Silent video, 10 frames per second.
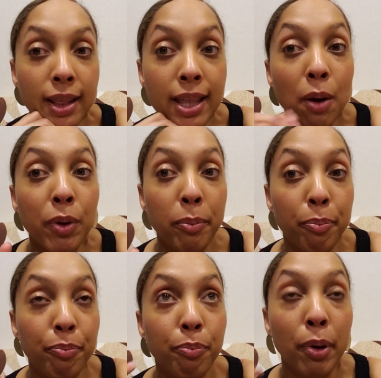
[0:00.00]
that we
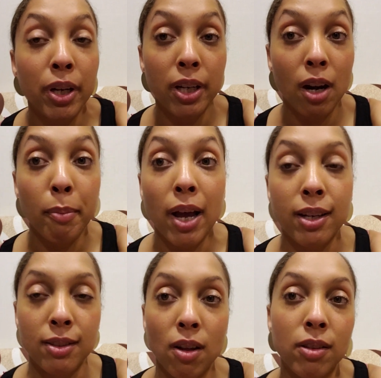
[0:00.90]
put in our
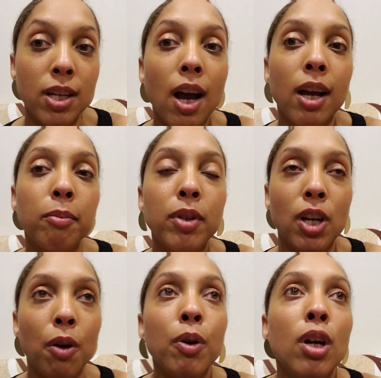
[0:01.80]
bodies all the time?
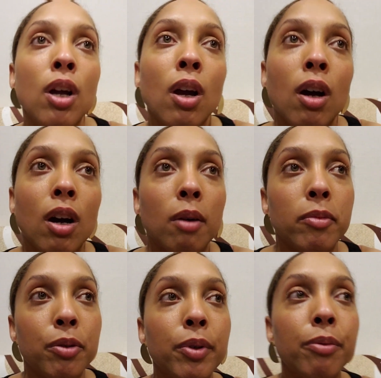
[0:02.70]
You know,
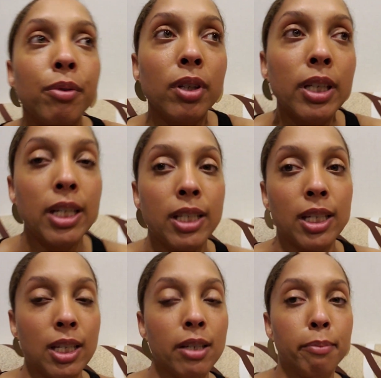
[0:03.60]
do we really need
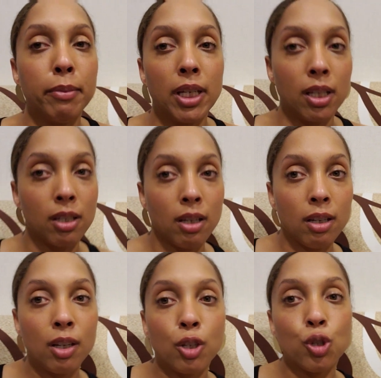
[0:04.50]
to eat meat
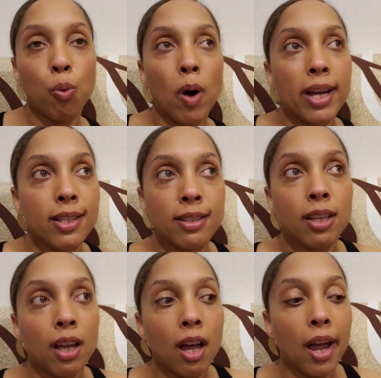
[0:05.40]

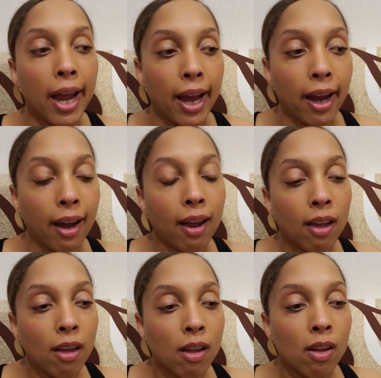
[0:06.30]
twice a
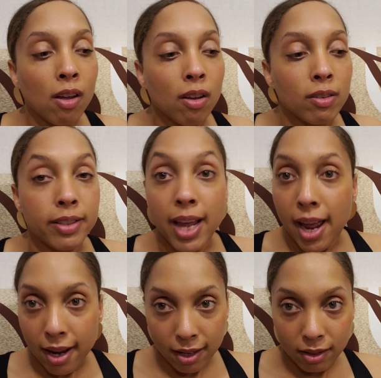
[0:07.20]

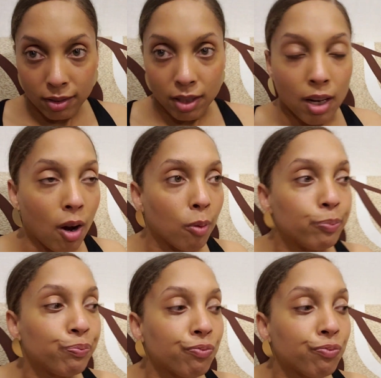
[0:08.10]
day, you know?